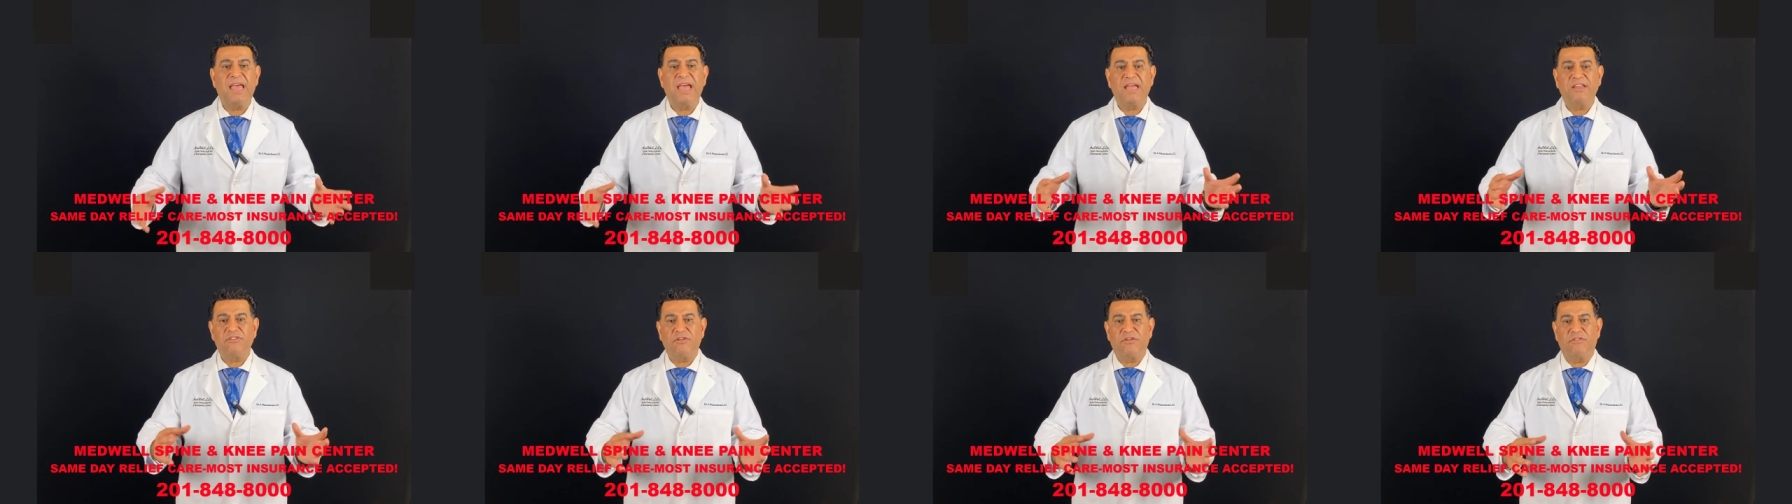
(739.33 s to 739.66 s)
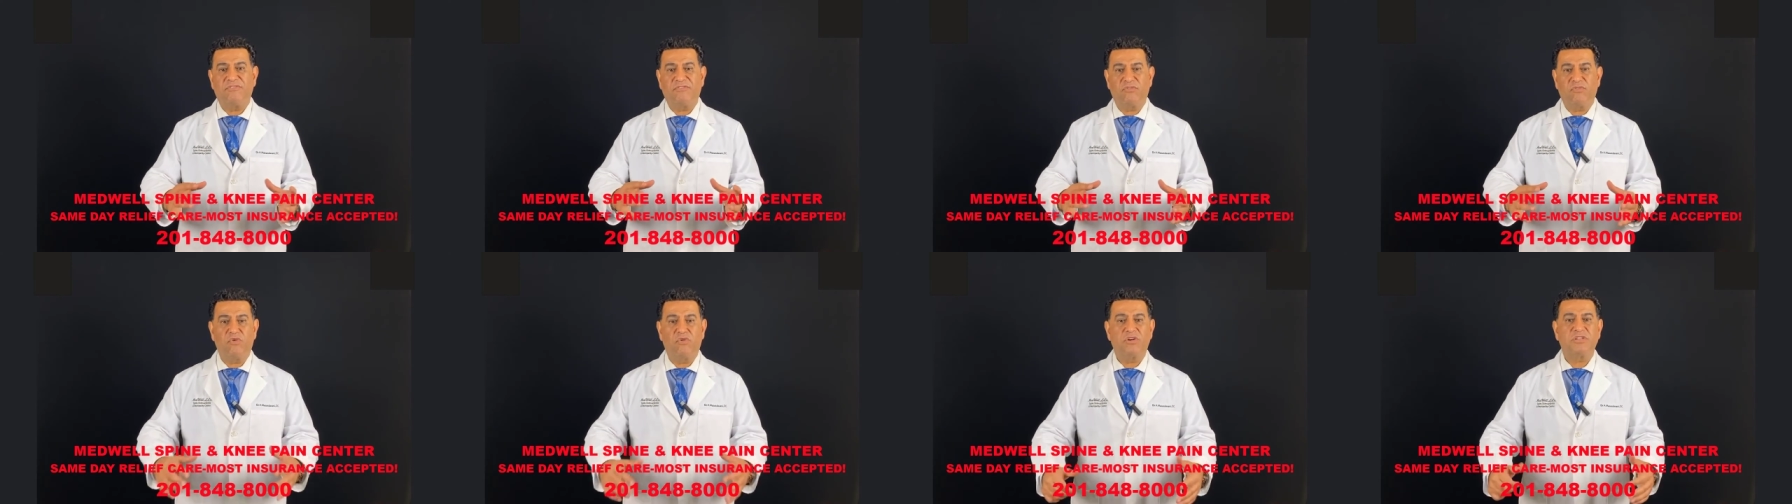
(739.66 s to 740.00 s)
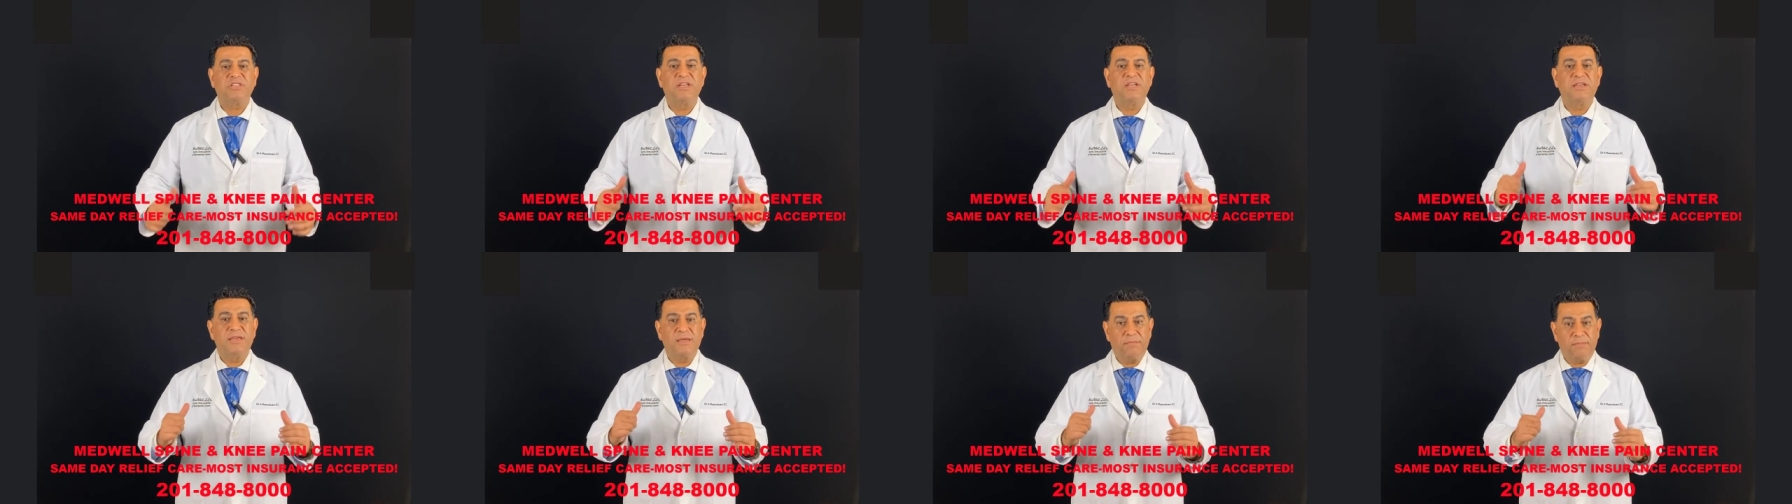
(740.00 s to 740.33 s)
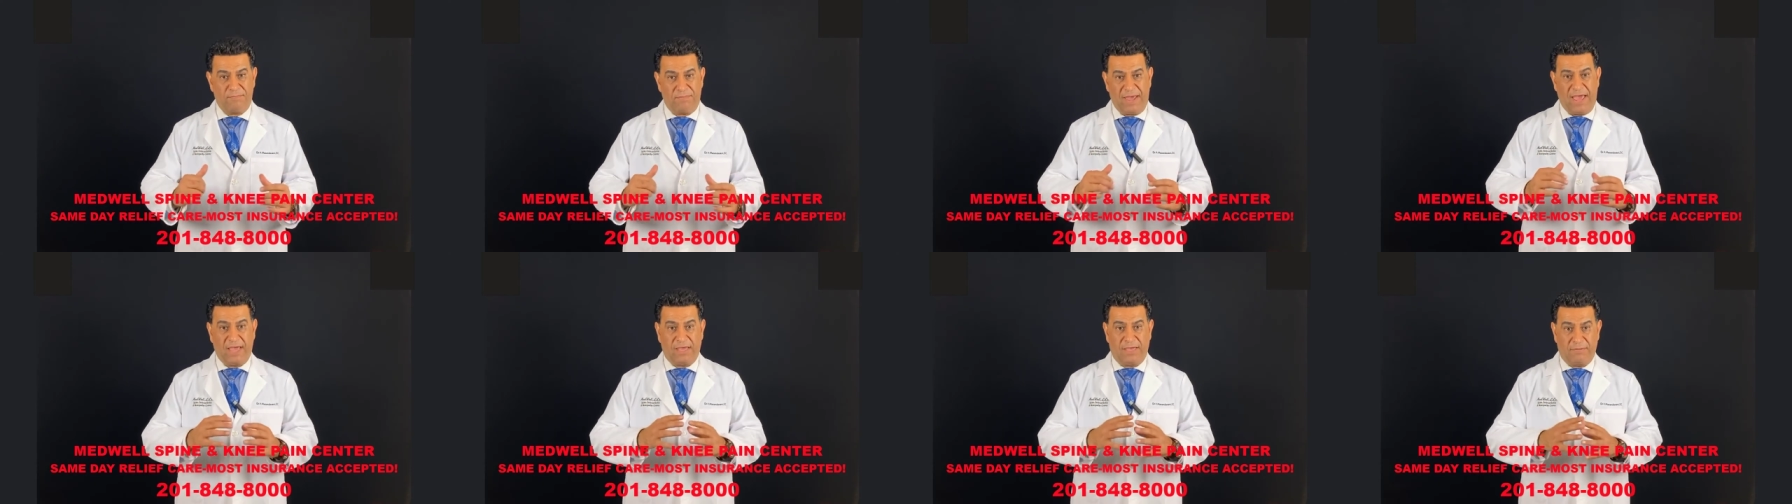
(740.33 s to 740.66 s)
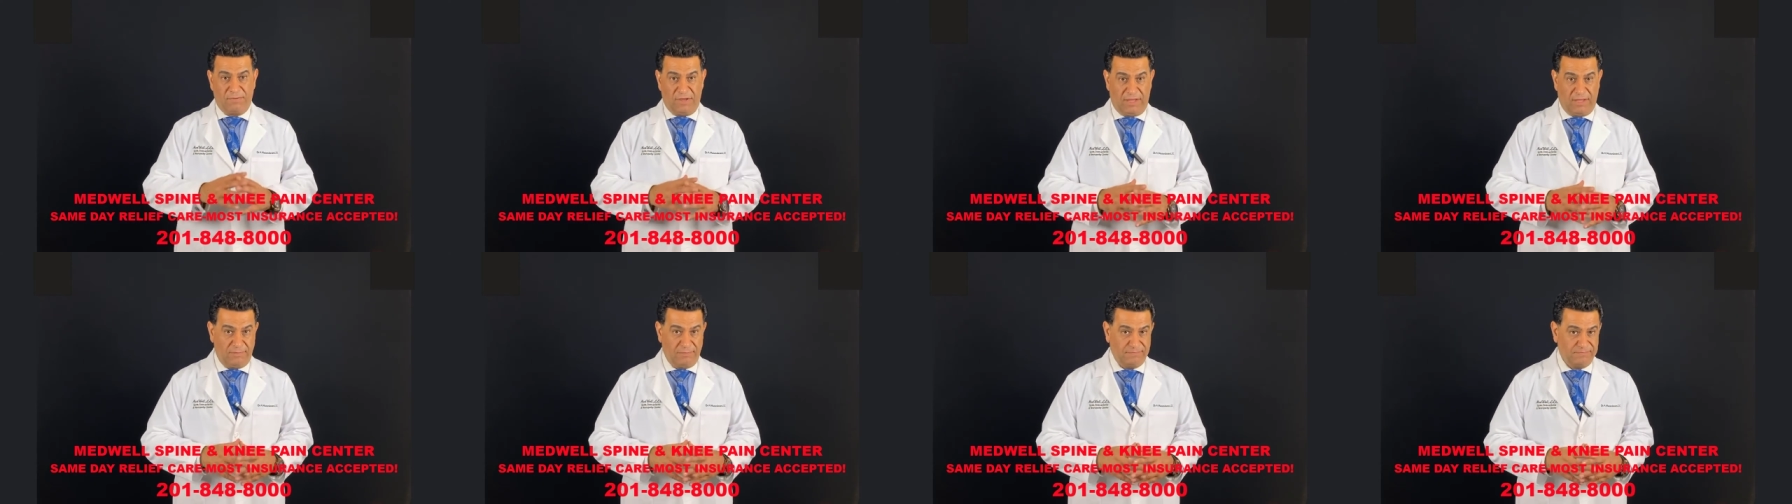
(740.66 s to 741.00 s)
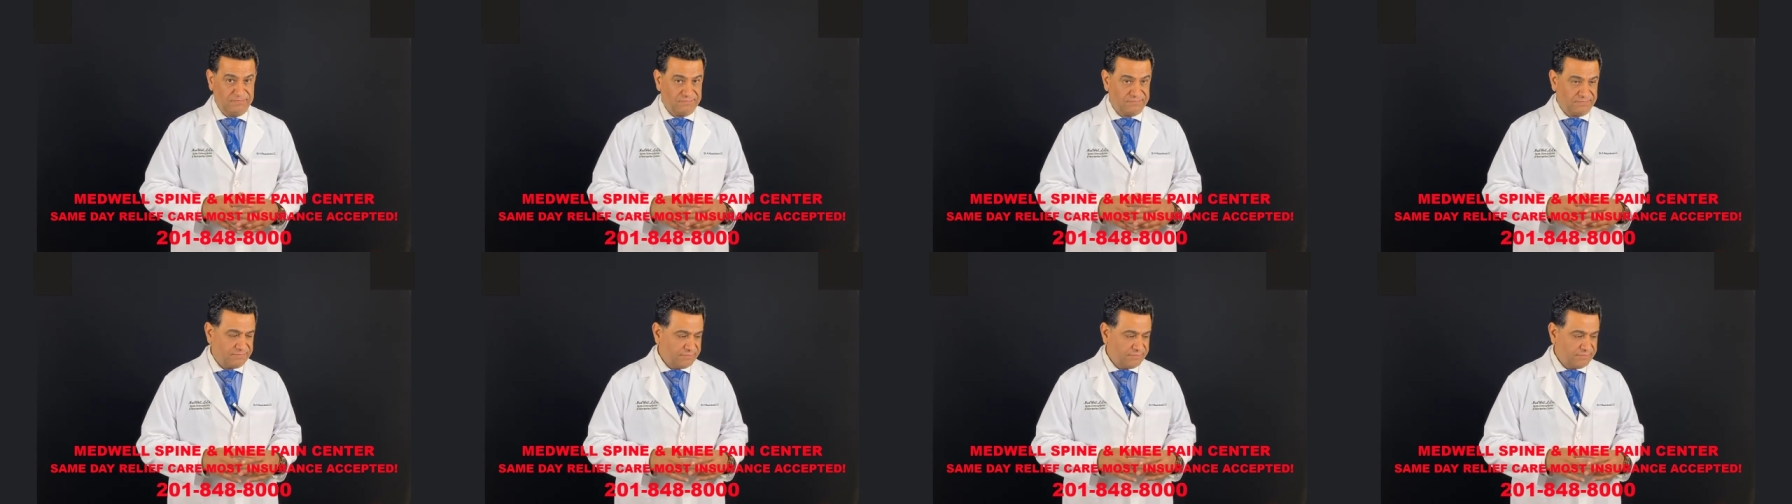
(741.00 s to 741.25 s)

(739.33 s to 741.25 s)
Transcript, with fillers: and of course, back pain.